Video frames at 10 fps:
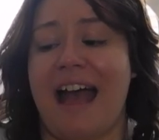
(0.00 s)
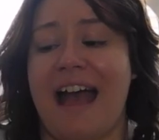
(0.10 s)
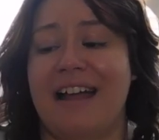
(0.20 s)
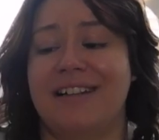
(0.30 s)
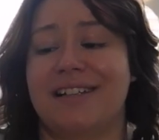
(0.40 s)

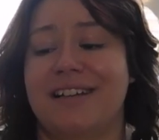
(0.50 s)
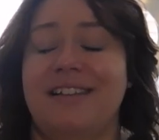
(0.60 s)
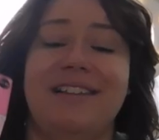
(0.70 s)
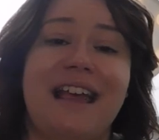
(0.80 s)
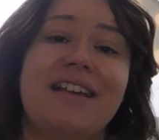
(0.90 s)
and
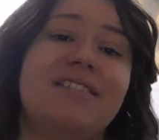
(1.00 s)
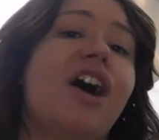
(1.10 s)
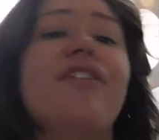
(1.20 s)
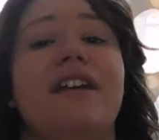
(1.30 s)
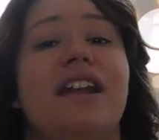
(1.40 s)
yes,
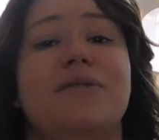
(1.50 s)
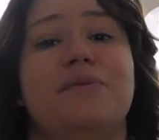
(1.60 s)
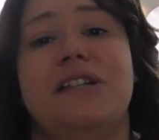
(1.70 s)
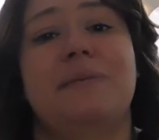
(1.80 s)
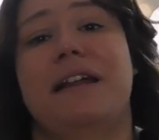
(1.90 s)
I realise
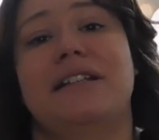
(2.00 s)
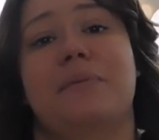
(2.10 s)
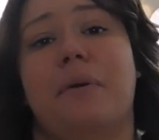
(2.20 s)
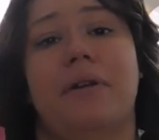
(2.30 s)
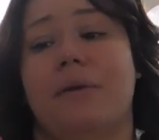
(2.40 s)
beauty blender
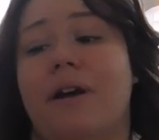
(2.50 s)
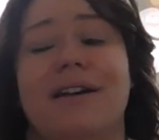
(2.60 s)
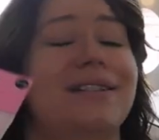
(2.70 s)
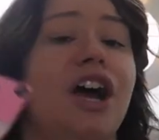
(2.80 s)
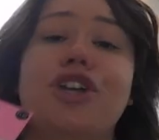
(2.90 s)
probably
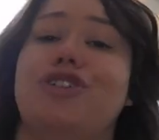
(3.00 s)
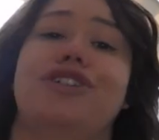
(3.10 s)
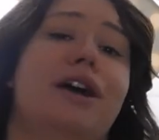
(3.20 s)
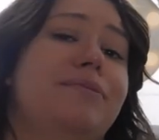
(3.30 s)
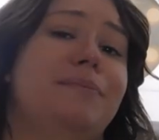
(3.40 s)
works 100
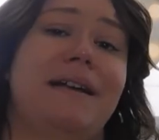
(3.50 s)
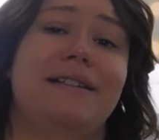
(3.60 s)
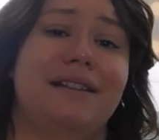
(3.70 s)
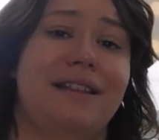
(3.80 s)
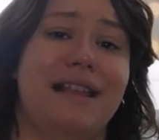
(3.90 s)
times
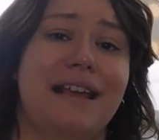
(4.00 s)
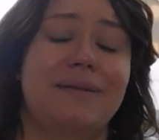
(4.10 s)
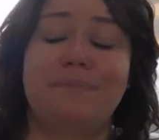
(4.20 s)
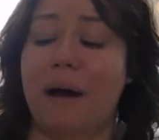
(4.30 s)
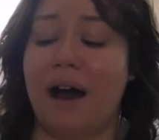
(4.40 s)
better than
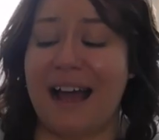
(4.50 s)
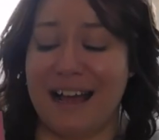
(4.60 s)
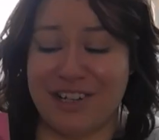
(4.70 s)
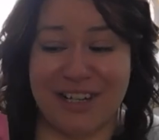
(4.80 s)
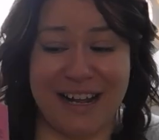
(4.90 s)
this, but
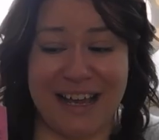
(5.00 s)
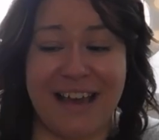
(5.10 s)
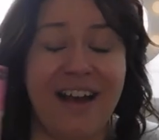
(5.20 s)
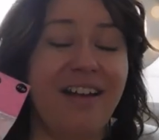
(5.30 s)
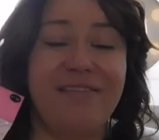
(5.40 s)
actually
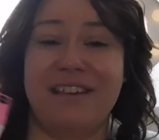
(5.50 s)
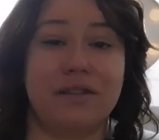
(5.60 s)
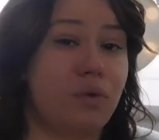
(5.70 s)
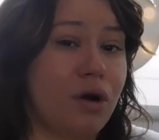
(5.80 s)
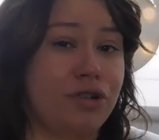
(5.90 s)

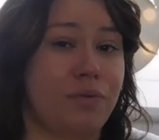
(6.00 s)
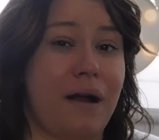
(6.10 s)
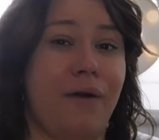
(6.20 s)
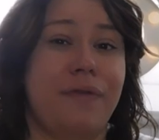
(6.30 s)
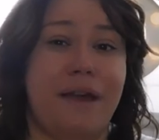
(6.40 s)
these wash
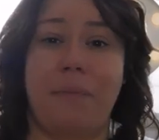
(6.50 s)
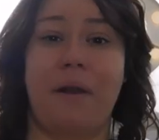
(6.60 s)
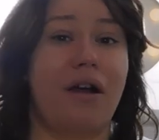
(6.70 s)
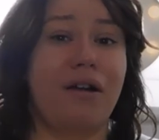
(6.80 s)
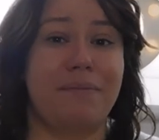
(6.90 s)
well, they
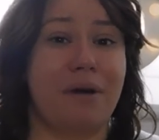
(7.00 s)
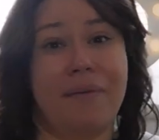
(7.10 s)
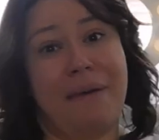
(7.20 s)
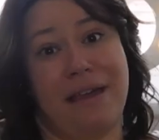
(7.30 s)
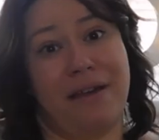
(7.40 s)
apply my
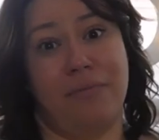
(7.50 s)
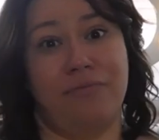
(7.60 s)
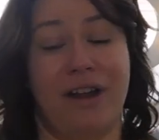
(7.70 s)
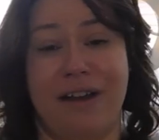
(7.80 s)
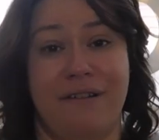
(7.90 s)
makeup
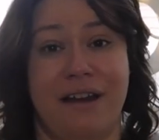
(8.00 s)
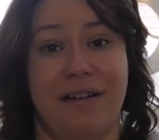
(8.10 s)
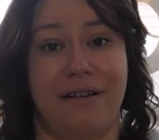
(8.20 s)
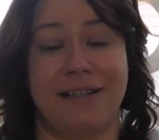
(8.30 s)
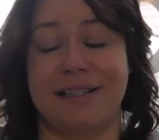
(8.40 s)
really, really
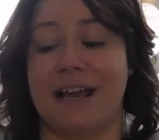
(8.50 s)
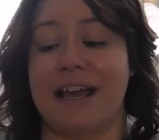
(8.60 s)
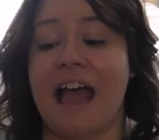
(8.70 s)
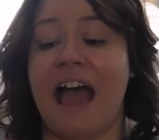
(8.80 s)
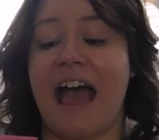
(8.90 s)

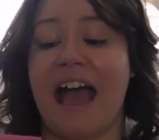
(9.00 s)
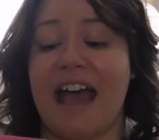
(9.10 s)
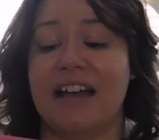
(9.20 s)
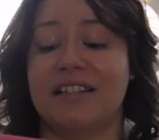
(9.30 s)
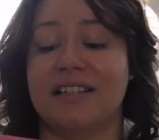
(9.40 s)
nicely,
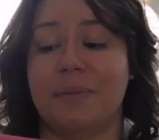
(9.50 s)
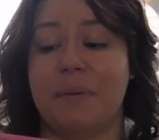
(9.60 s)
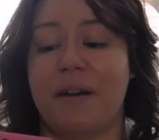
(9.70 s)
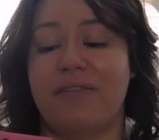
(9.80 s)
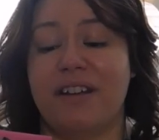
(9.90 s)
and to be
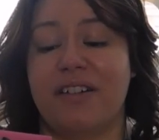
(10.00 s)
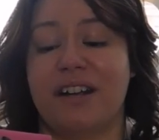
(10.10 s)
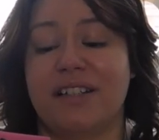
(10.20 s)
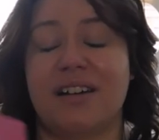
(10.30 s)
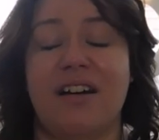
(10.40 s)
perfectly
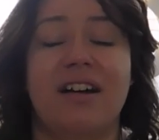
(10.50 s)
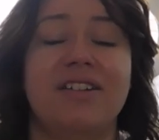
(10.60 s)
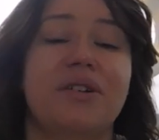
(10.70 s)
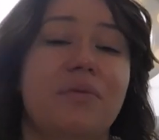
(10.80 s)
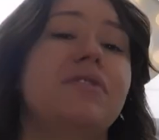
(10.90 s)
honest, I
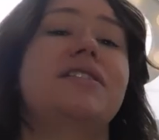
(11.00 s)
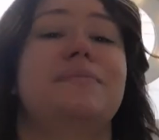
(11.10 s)
don't want to